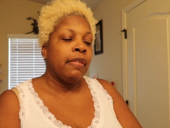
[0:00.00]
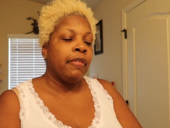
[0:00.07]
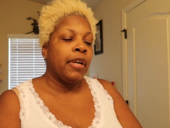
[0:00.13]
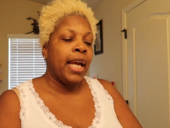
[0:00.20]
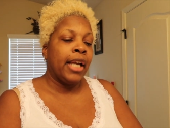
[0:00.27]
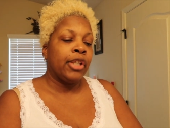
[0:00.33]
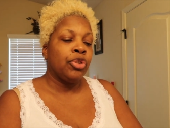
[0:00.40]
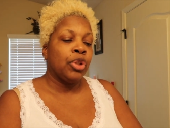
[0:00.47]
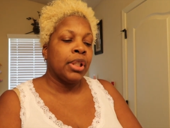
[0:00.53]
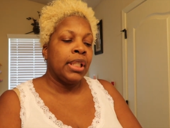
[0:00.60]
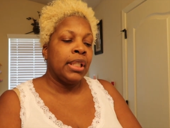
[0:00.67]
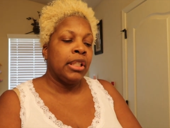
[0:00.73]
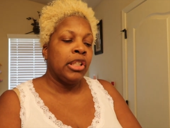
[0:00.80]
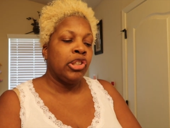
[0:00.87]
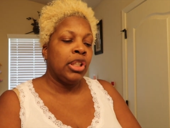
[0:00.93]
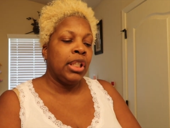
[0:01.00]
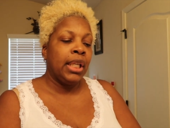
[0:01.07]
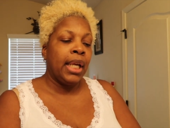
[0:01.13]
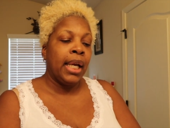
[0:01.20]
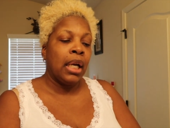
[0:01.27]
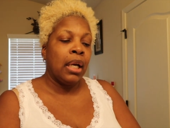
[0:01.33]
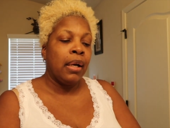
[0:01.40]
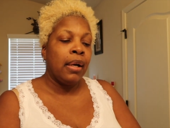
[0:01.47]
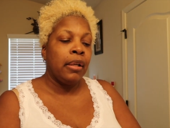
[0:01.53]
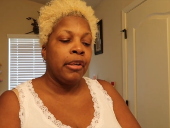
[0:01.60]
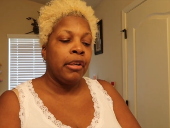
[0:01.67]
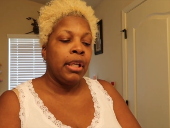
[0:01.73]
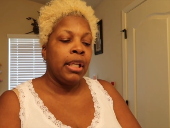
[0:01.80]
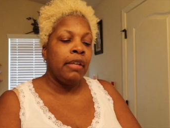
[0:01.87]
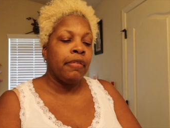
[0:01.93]
For extra conditioning and
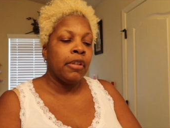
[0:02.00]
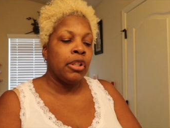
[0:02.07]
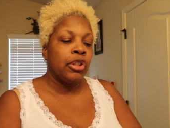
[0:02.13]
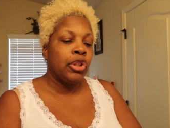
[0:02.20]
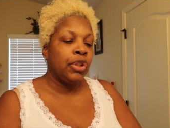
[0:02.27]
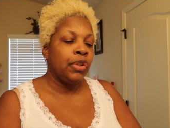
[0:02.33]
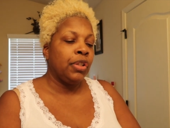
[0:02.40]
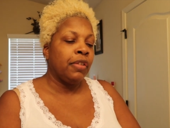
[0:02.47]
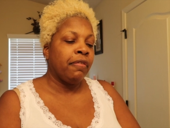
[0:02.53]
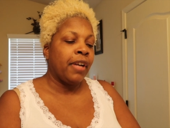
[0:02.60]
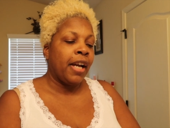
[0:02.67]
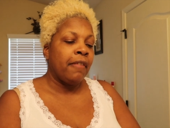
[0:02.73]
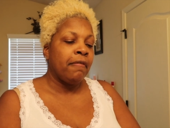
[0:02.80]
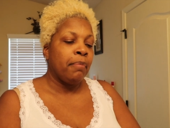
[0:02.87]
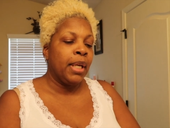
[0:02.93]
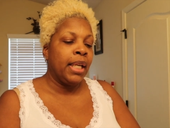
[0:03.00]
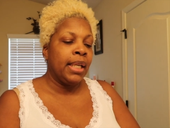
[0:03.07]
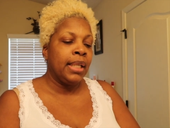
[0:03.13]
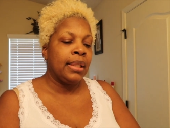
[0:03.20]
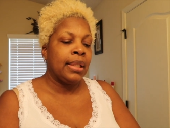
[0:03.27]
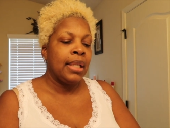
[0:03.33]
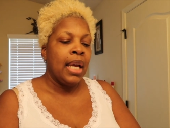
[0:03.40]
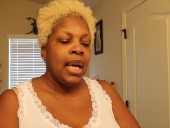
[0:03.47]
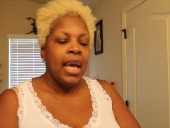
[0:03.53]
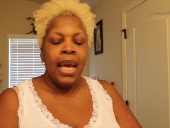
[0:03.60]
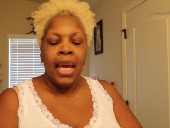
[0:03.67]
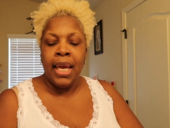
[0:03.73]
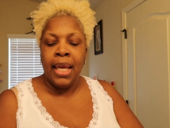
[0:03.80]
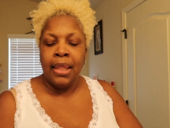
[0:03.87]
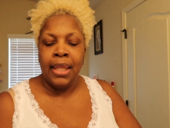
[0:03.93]
color, leave on two to five minutes
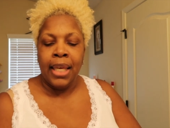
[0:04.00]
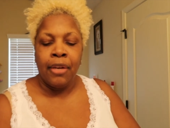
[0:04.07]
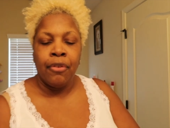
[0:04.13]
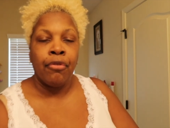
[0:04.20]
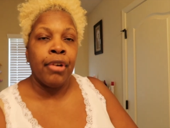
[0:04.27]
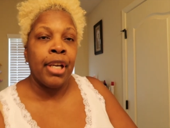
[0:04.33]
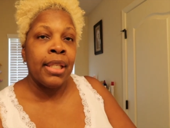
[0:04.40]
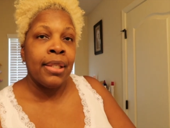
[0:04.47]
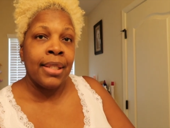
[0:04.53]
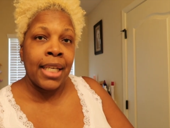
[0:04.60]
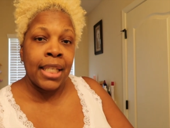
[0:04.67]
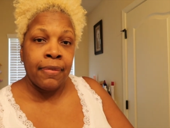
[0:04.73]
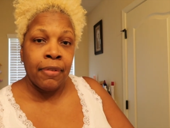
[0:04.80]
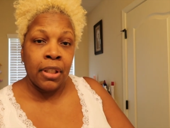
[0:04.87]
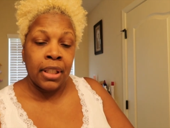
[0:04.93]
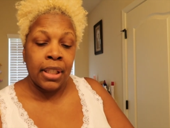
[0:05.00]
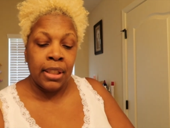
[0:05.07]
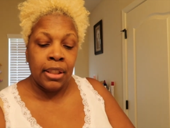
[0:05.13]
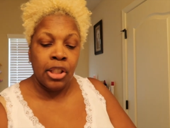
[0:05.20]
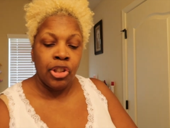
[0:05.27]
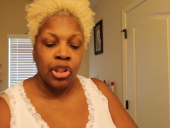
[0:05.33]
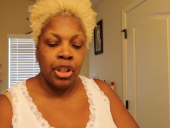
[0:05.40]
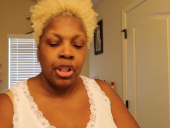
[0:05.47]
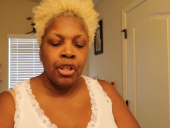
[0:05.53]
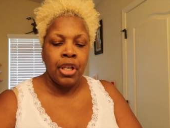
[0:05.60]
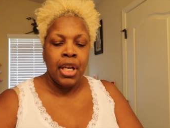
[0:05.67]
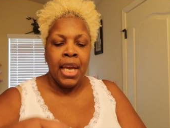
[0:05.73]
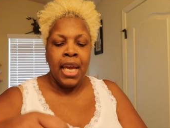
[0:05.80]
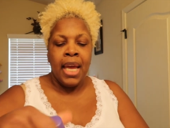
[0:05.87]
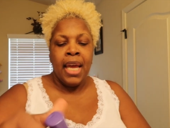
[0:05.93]
and then rinse. That's for the
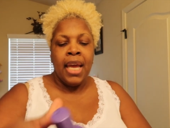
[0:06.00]
conditioner.